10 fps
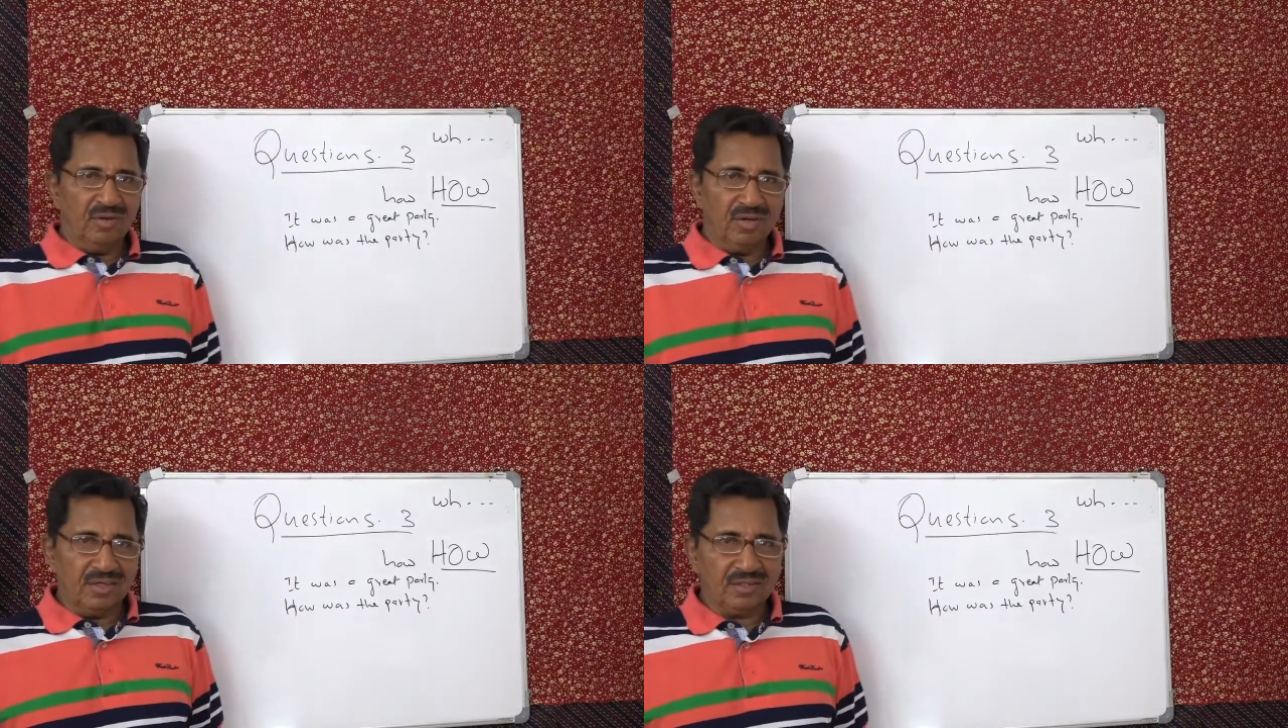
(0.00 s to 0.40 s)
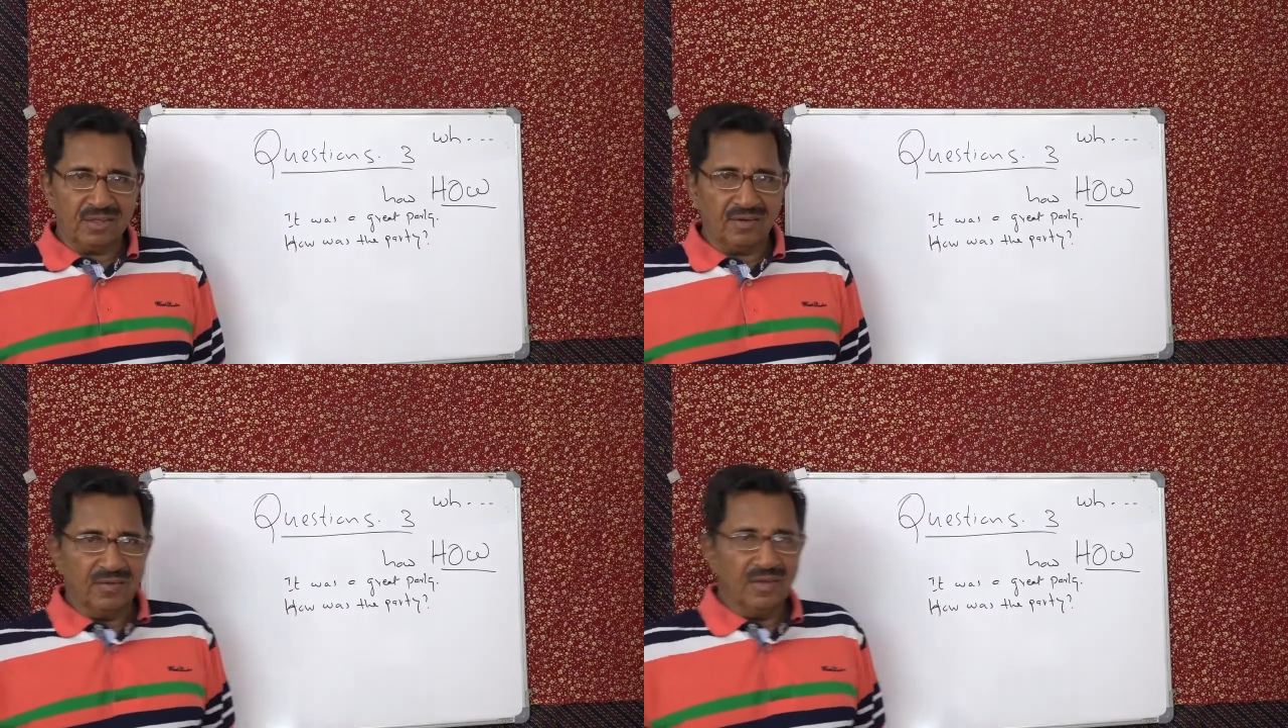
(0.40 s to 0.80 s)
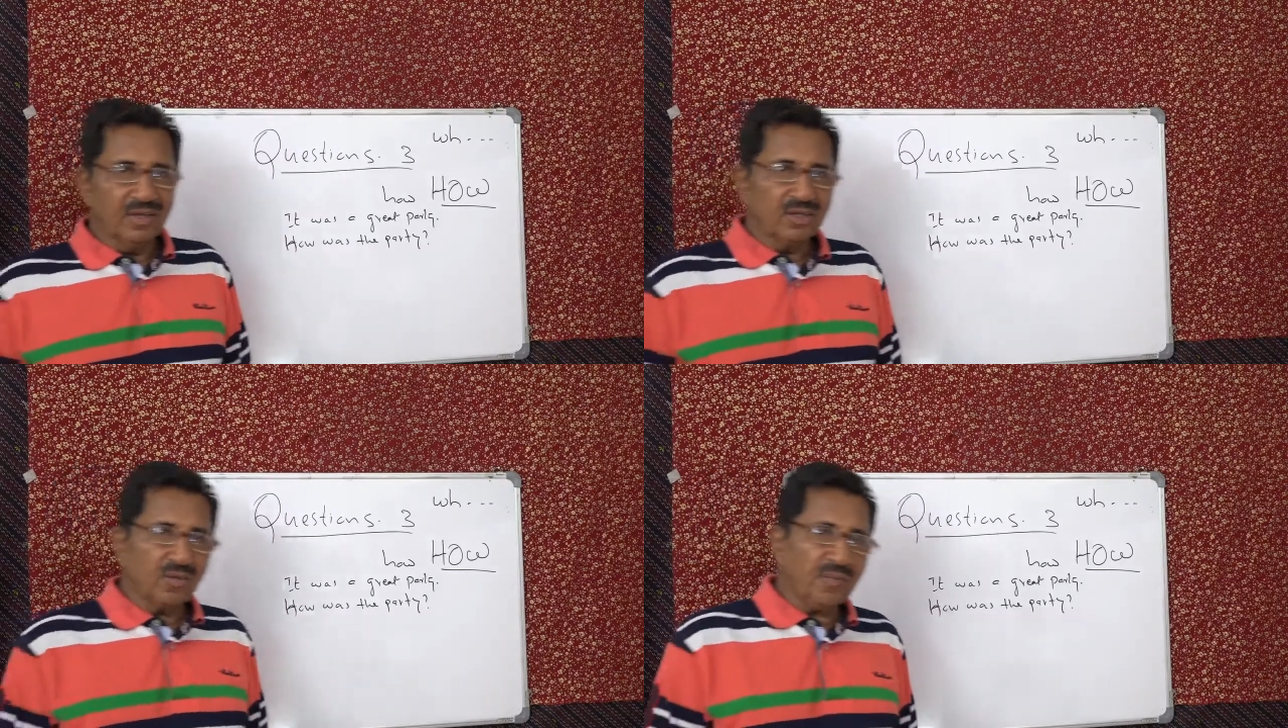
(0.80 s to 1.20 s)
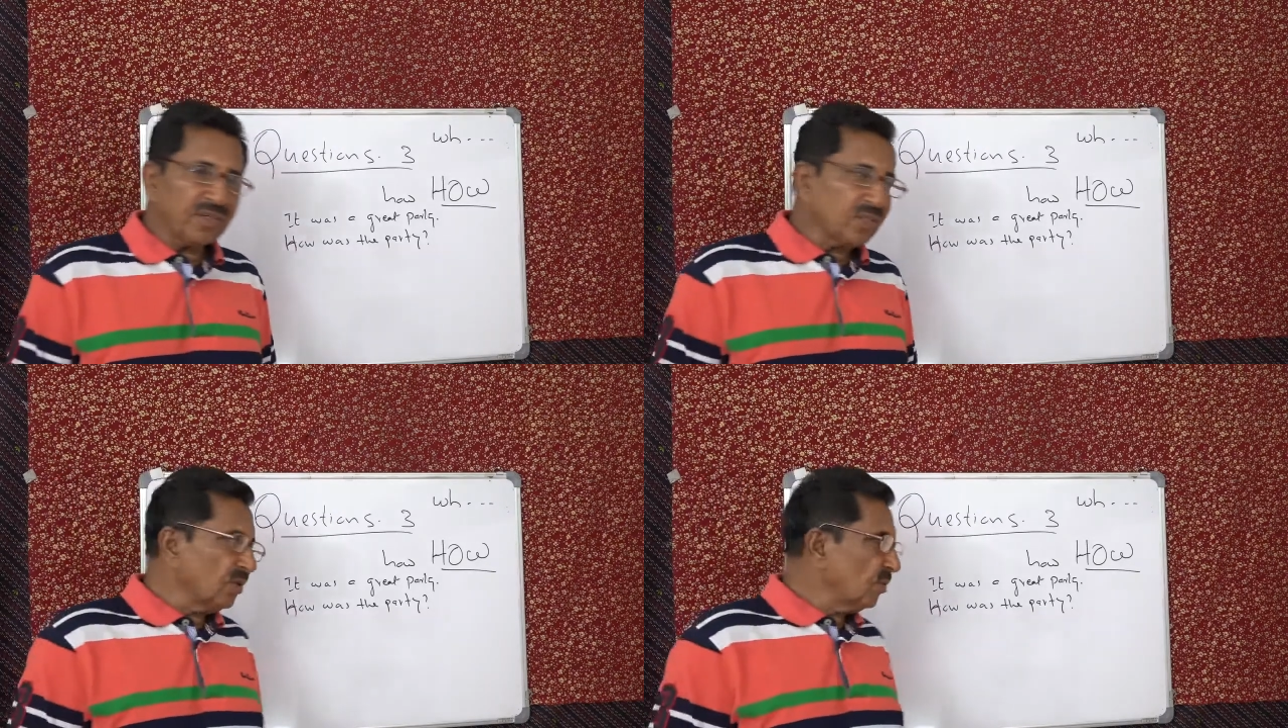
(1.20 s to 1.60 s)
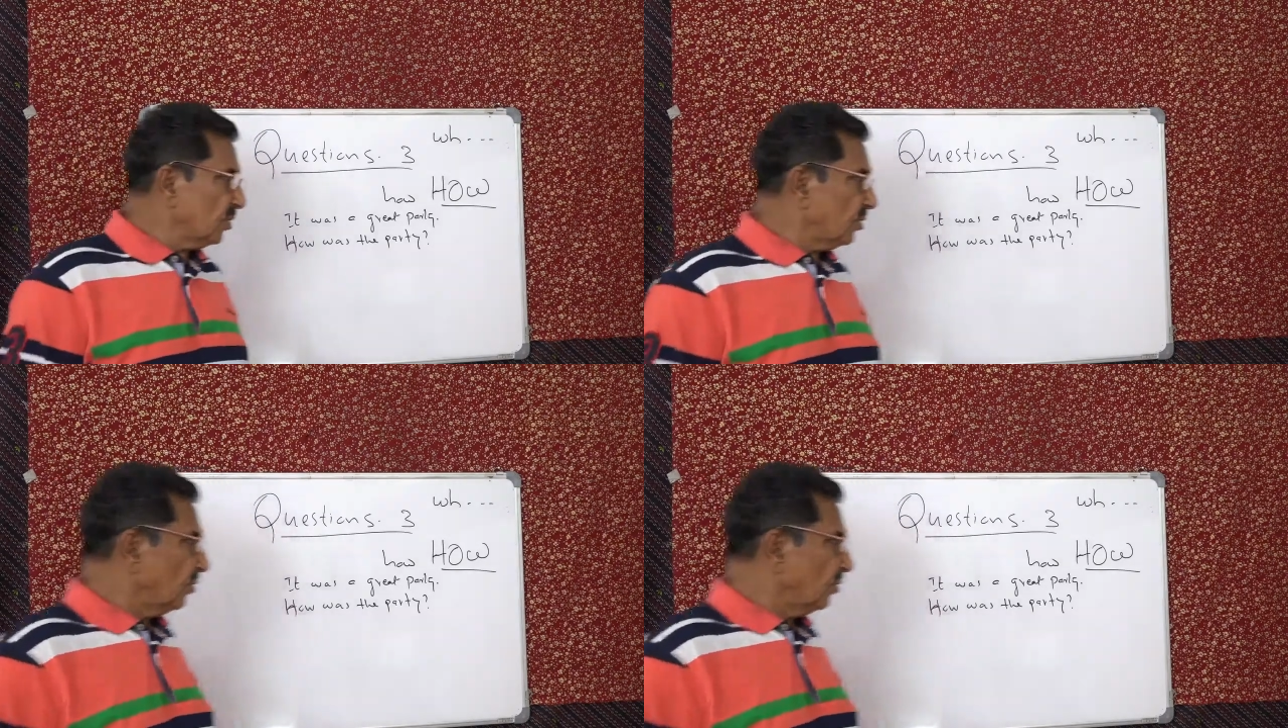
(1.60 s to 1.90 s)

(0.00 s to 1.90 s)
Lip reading: Understand? So, first use,